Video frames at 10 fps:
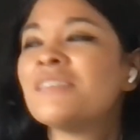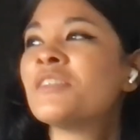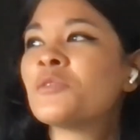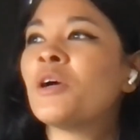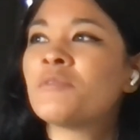
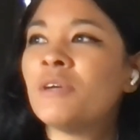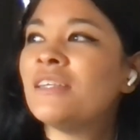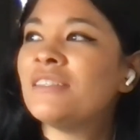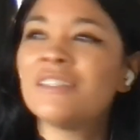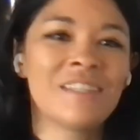has worked well,
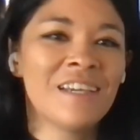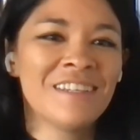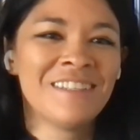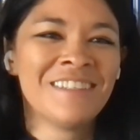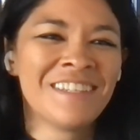I think.
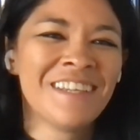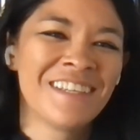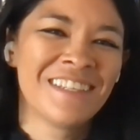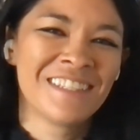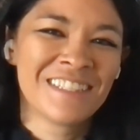
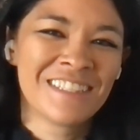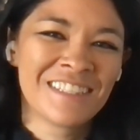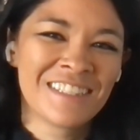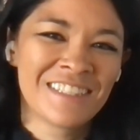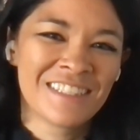Yeah.